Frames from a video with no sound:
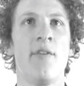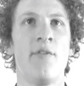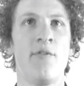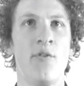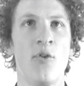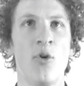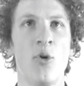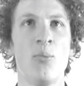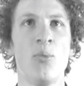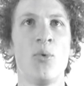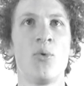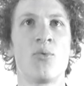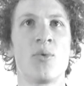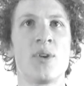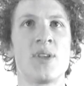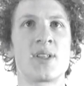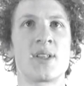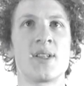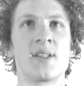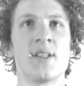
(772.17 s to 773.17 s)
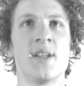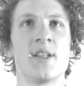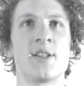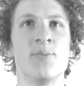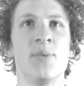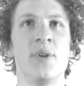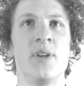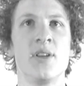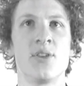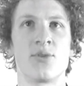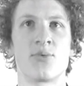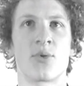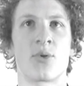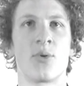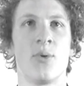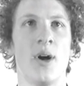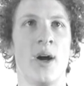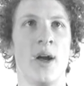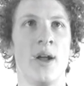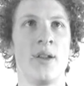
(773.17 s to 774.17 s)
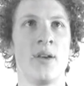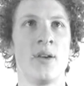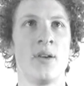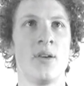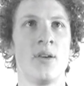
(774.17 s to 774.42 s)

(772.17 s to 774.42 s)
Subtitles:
formal risk assessment is required.